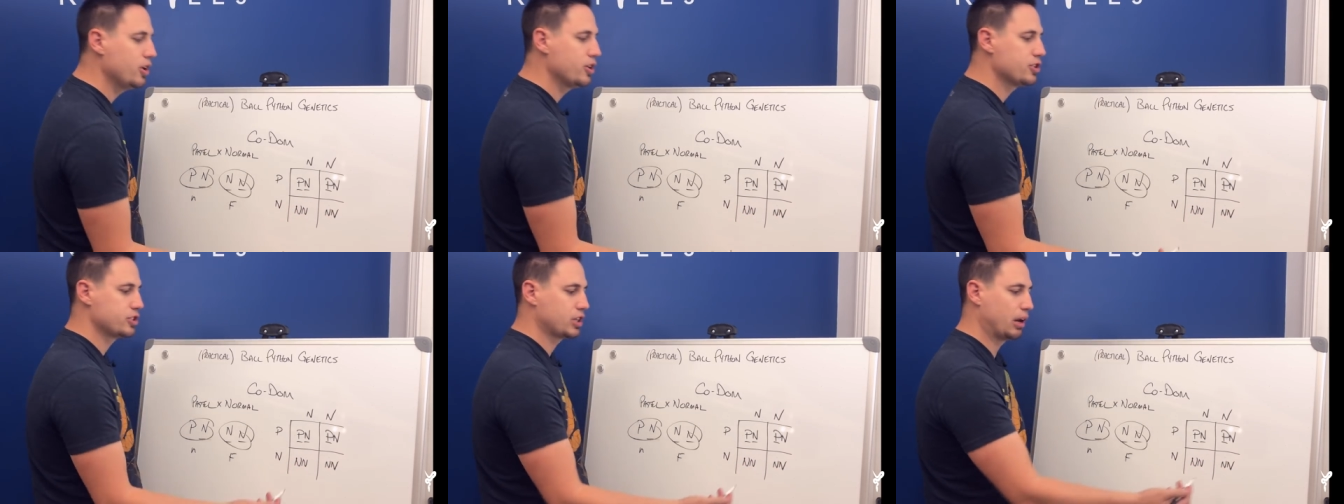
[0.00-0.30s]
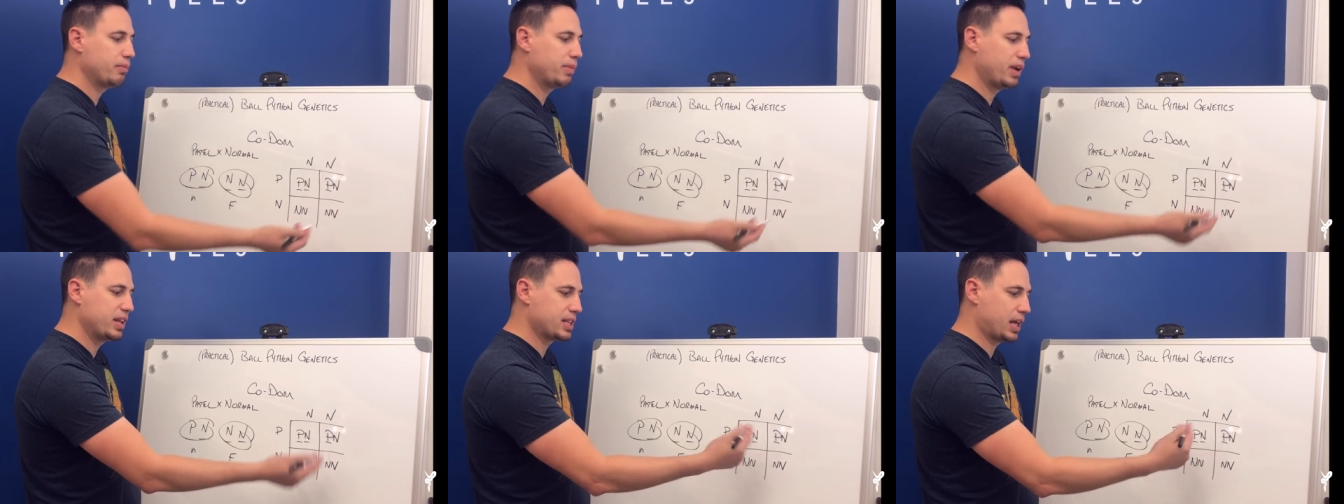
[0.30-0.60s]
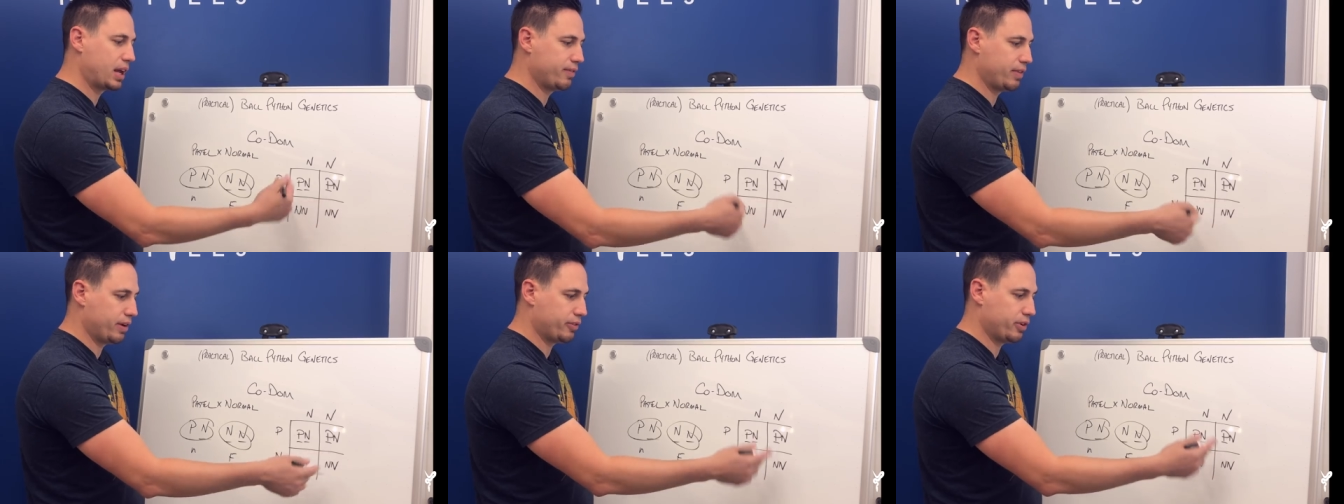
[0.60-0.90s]
So that means
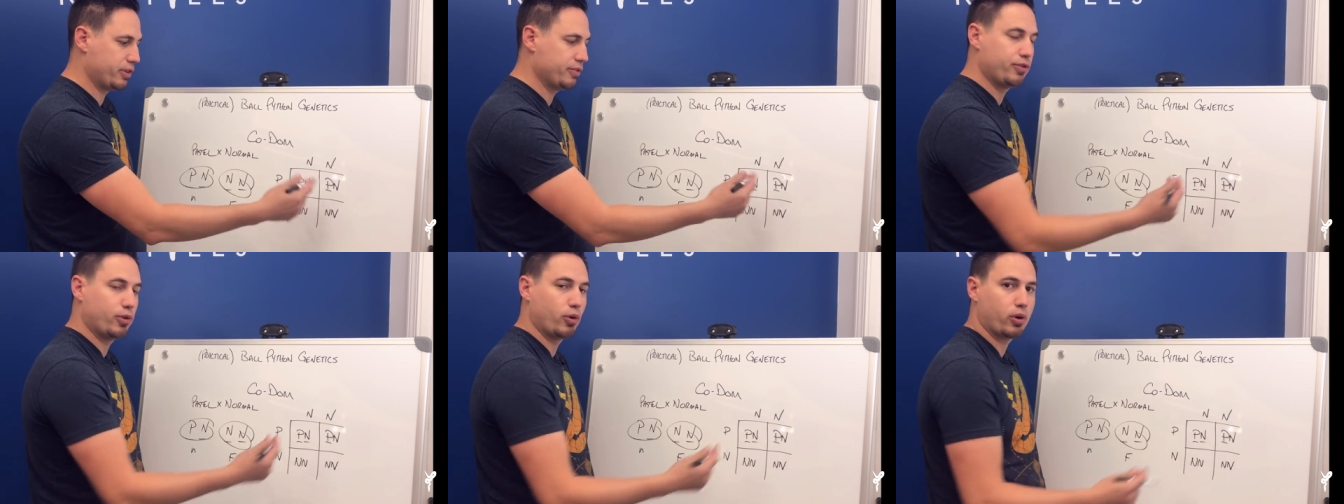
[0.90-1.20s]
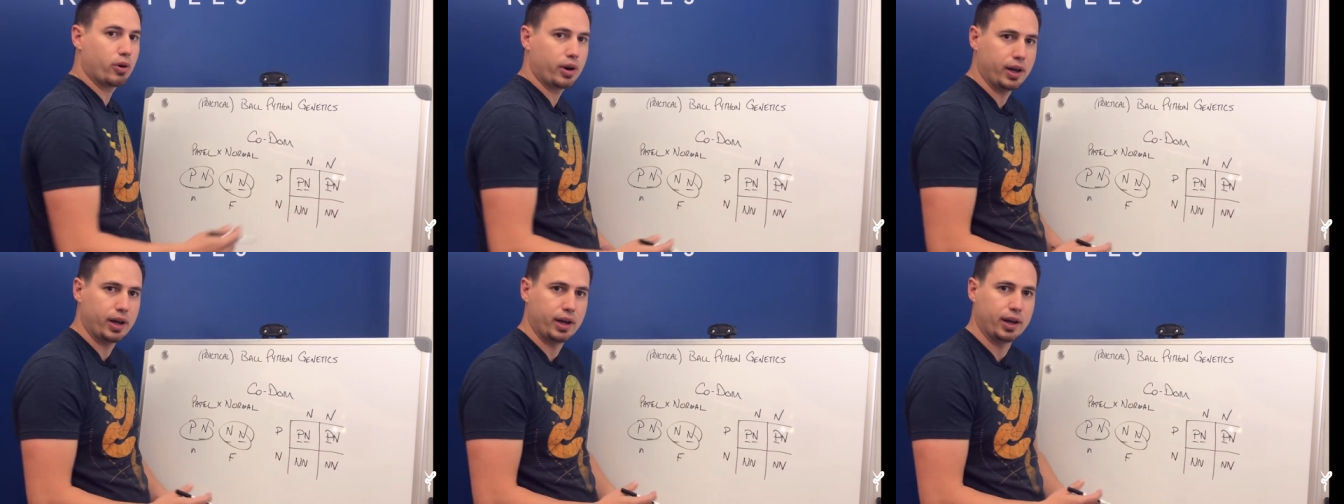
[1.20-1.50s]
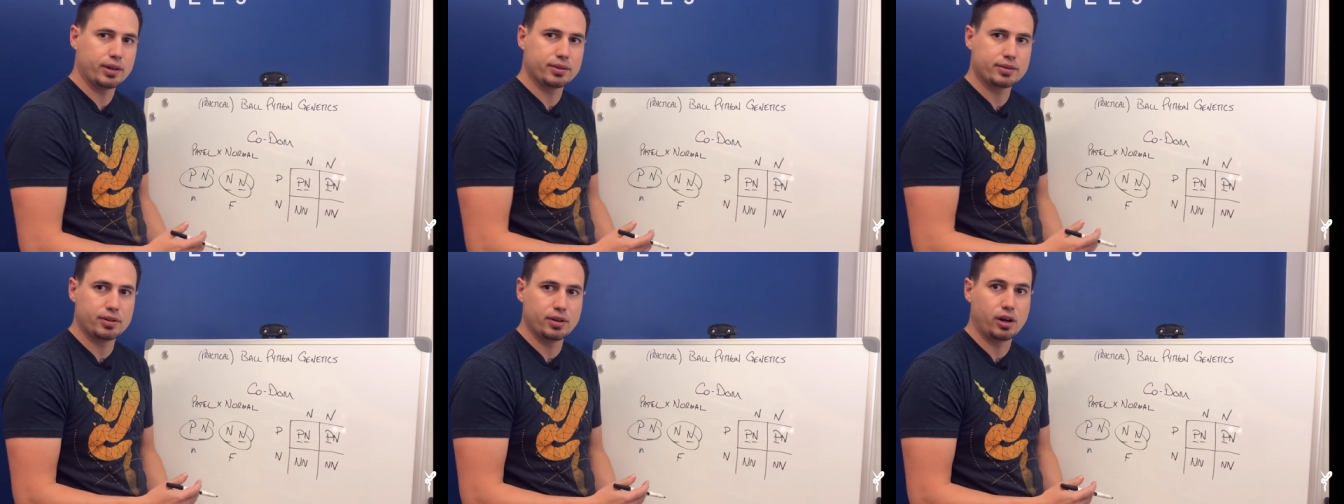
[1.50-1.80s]
out of every four
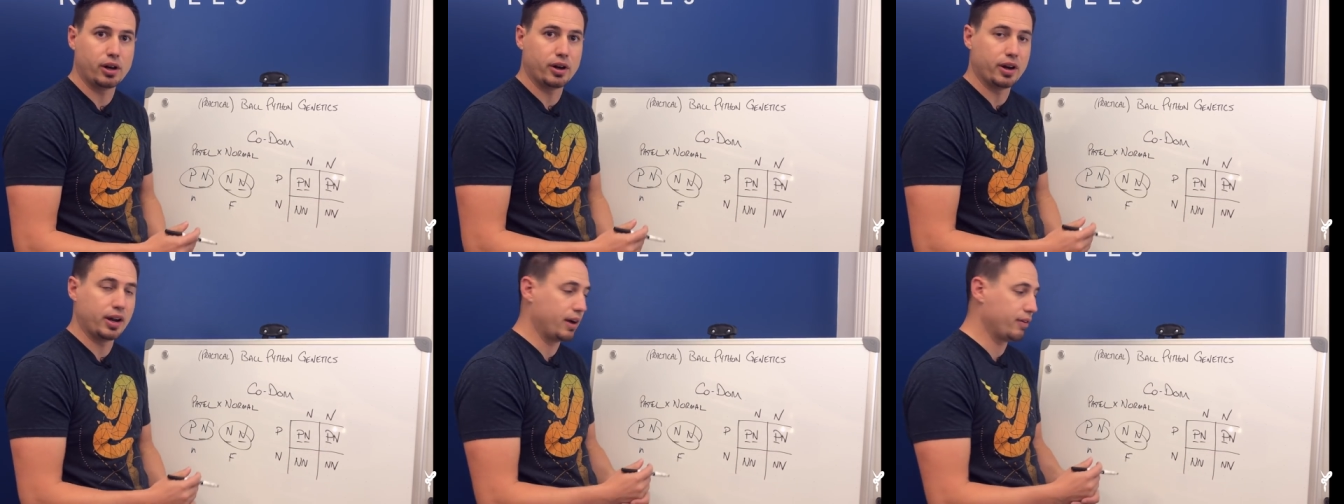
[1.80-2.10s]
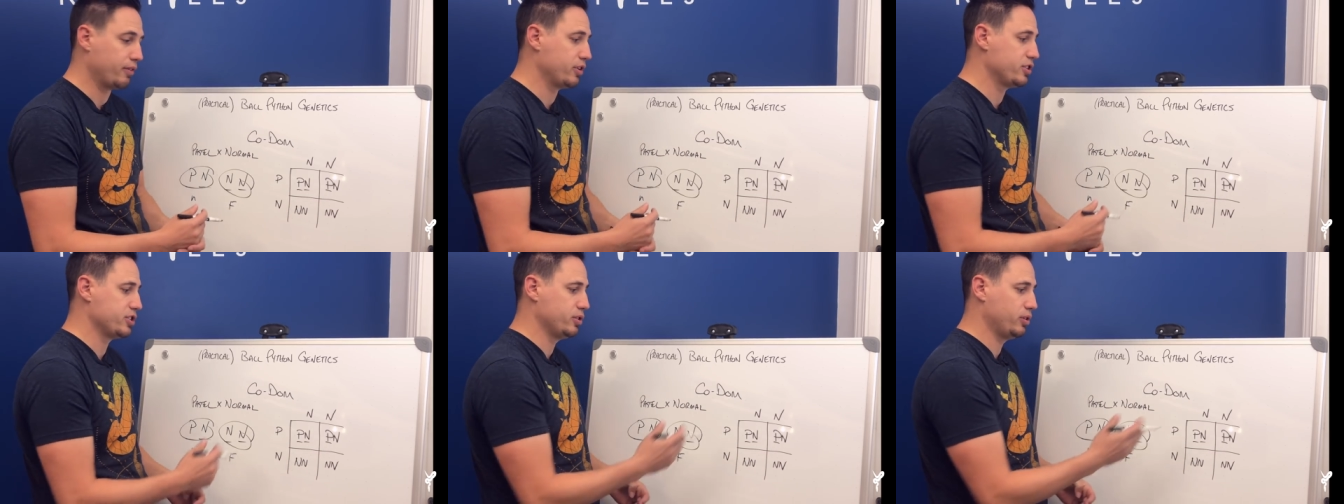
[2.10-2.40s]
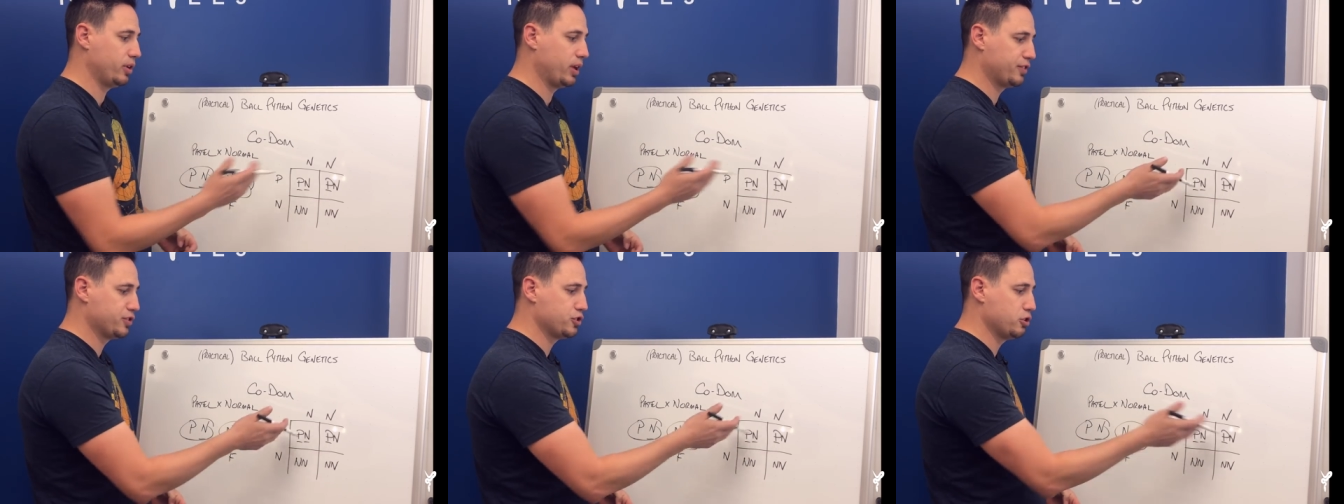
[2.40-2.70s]
eggs, on average,
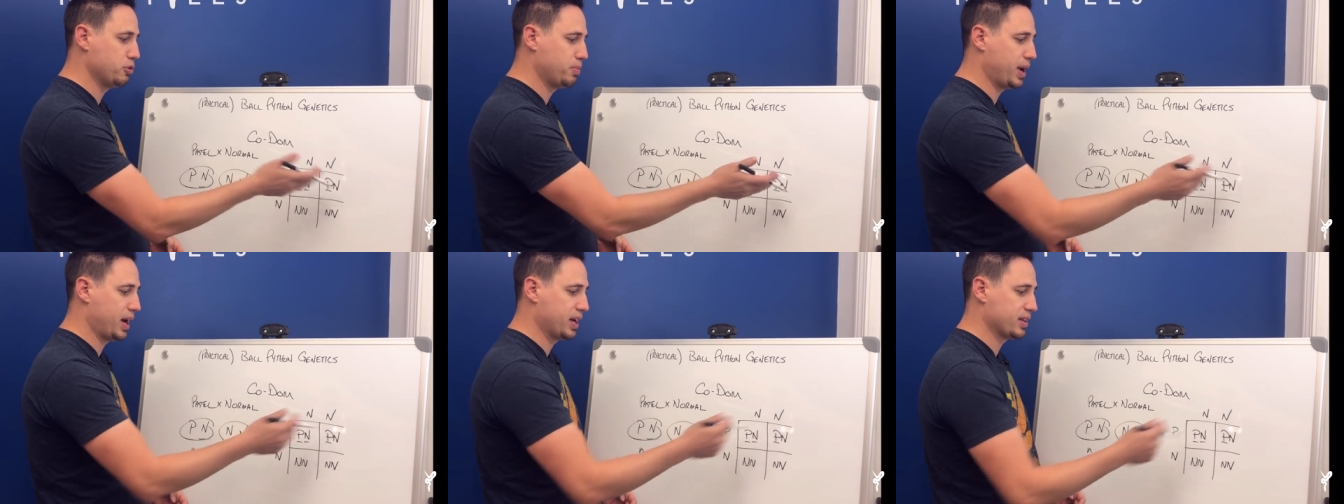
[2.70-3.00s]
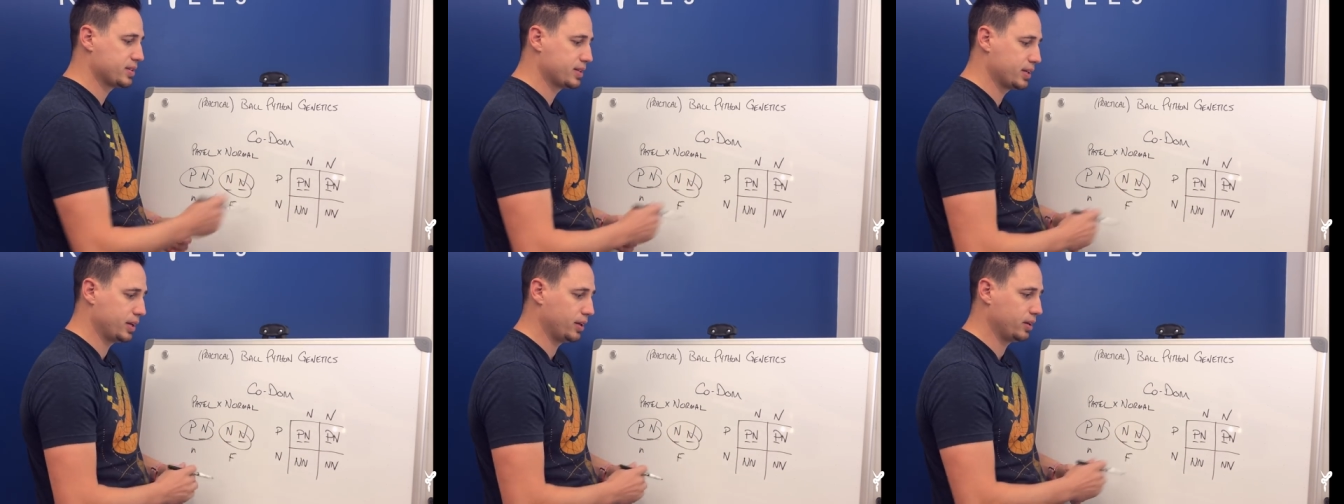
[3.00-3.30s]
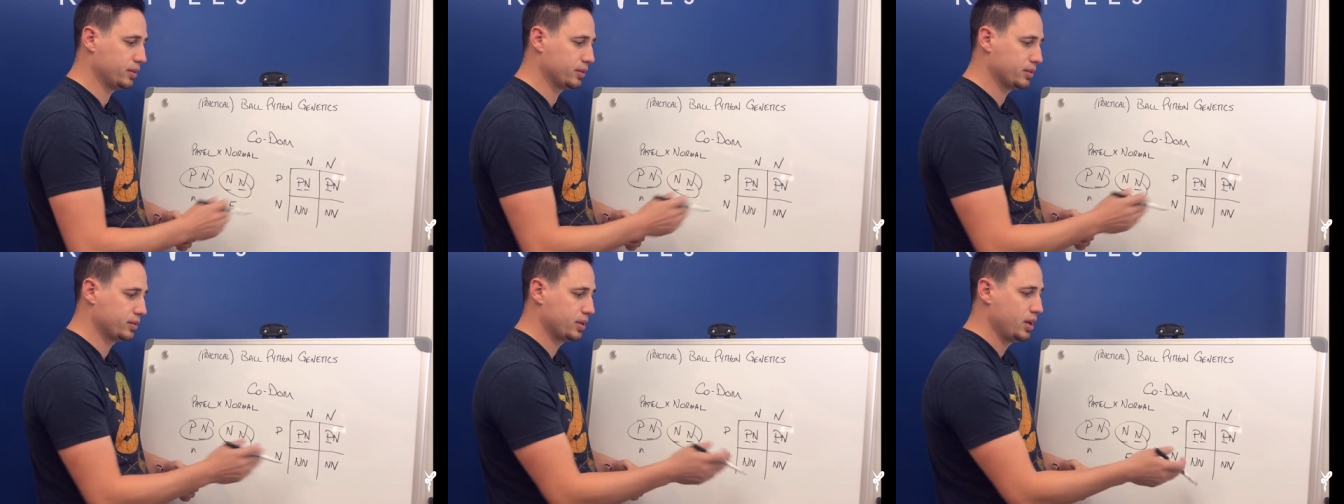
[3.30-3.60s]
you'll have two
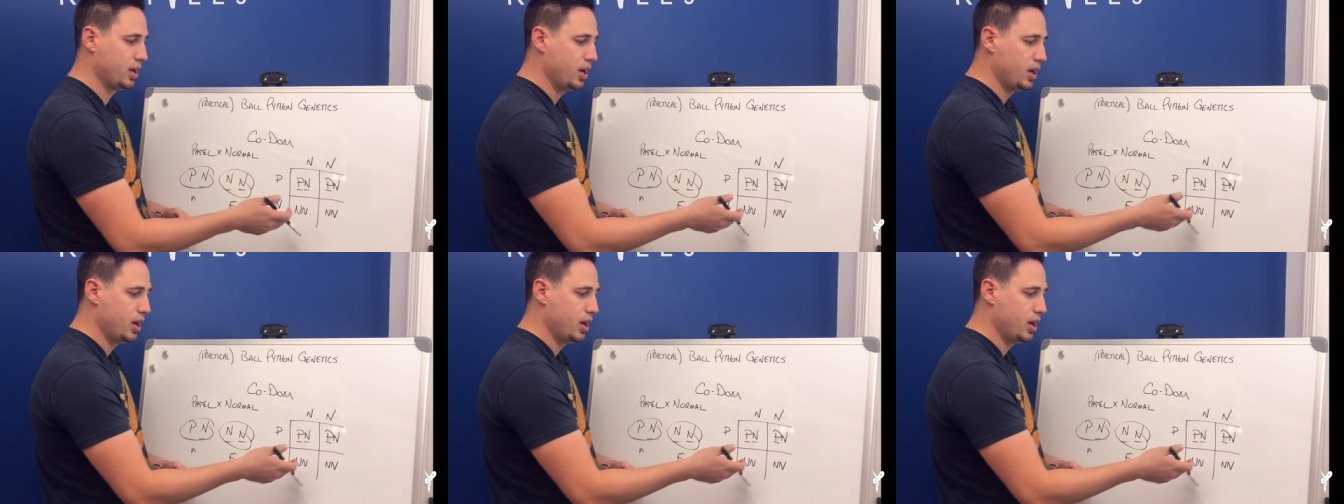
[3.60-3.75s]
pastels